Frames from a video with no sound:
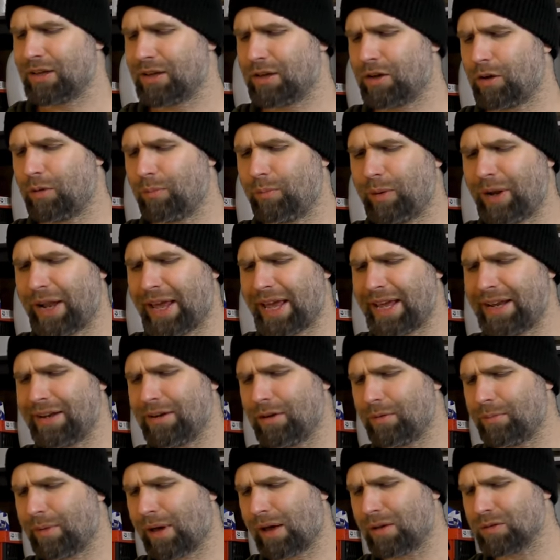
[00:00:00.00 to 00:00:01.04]

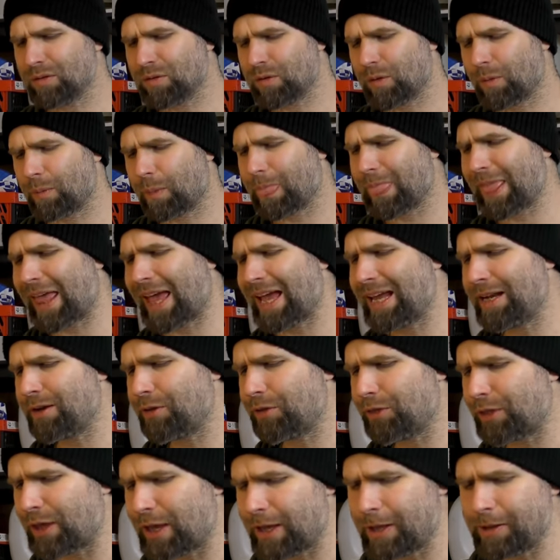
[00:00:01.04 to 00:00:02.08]
complain about
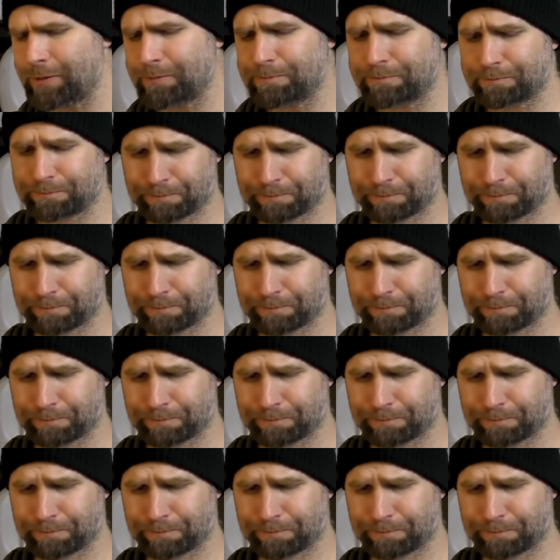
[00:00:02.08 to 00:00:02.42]
anything,